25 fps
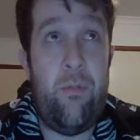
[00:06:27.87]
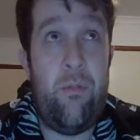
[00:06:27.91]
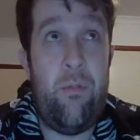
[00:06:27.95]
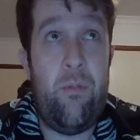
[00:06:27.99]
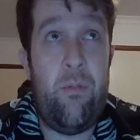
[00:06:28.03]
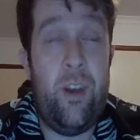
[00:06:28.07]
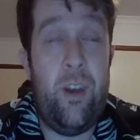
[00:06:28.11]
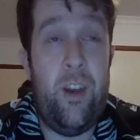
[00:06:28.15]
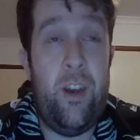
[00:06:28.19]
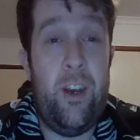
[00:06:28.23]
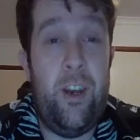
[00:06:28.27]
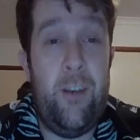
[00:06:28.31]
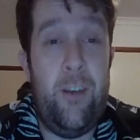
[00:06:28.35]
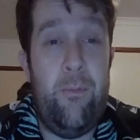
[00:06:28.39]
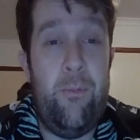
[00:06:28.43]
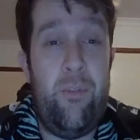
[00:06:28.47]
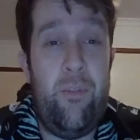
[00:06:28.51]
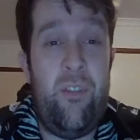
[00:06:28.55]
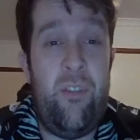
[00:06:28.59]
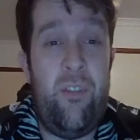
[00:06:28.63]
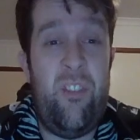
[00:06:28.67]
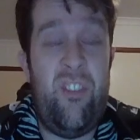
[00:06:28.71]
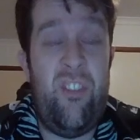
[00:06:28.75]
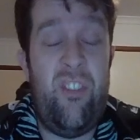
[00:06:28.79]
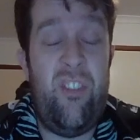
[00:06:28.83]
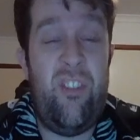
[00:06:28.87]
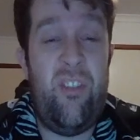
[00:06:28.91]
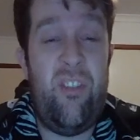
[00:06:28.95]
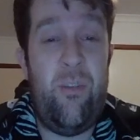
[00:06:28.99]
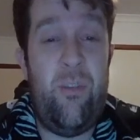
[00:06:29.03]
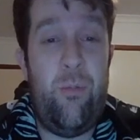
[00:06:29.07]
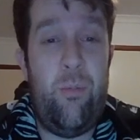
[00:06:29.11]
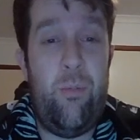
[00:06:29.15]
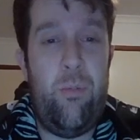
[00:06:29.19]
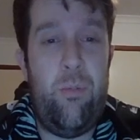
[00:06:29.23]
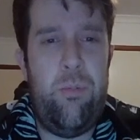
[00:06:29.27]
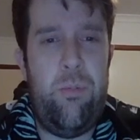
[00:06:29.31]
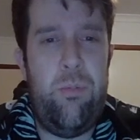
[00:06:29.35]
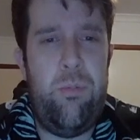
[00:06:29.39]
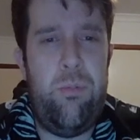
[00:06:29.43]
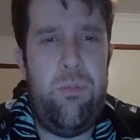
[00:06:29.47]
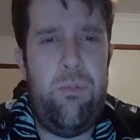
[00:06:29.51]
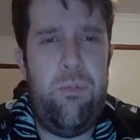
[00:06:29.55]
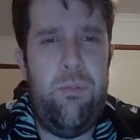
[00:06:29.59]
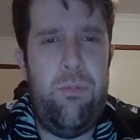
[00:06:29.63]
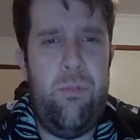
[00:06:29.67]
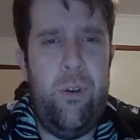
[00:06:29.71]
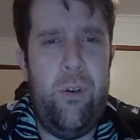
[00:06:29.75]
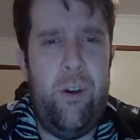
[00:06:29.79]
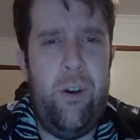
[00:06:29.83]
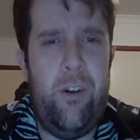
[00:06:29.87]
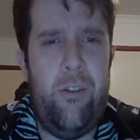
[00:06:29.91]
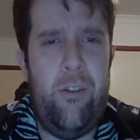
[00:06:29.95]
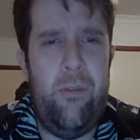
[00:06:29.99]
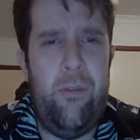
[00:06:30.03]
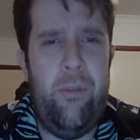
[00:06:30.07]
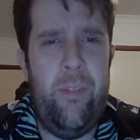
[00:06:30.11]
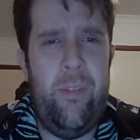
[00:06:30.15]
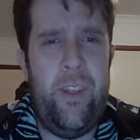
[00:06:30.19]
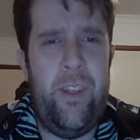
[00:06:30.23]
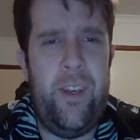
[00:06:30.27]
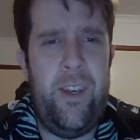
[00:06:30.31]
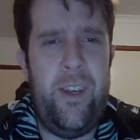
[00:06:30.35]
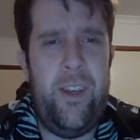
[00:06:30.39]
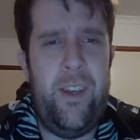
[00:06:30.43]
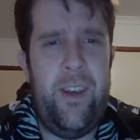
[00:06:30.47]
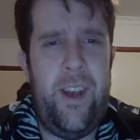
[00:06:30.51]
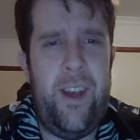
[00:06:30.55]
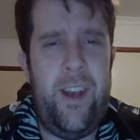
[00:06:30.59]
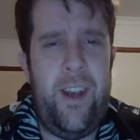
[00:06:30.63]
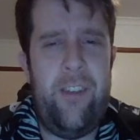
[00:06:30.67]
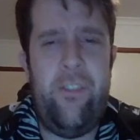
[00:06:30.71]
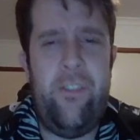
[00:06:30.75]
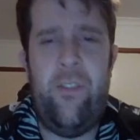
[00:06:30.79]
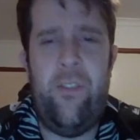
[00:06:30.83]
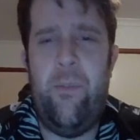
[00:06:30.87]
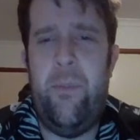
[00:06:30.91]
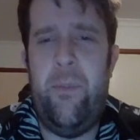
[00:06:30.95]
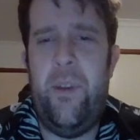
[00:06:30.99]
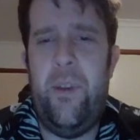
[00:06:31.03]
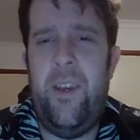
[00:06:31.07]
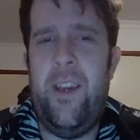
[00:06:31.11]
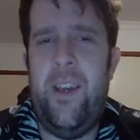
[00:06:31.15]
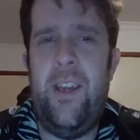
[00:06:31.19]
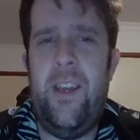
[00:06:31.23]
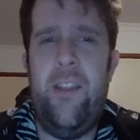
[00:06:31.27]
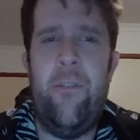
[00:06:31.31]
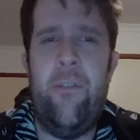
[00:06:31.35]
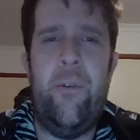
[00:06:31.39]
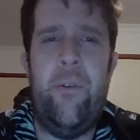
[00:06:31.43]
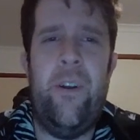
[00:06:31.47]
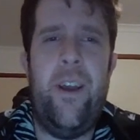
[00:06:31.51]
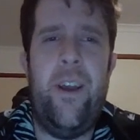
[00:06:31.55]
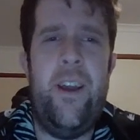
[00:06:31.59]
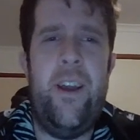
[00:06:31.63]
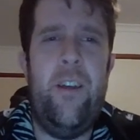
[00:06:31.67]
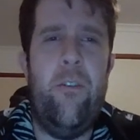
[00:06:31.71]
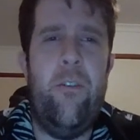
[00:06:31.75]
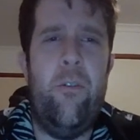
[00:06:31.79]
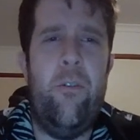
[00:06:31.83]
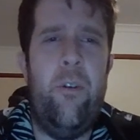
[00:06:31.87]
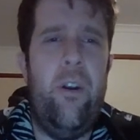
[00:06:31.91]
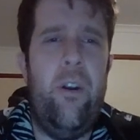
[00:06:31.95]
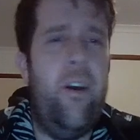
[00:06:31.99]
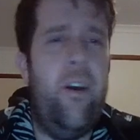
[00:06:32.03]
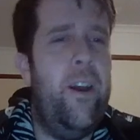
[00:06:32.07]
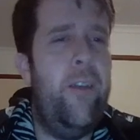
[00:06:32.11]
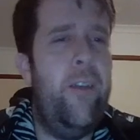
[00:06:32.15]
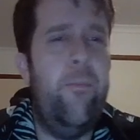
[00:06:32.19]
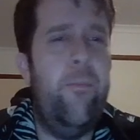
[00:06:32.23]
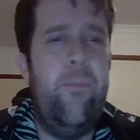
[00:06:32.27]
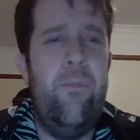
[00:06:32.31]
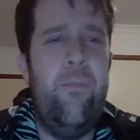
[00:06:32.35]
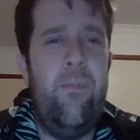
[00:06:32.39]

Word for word: uh, oh, that has to be either an eight or a nine.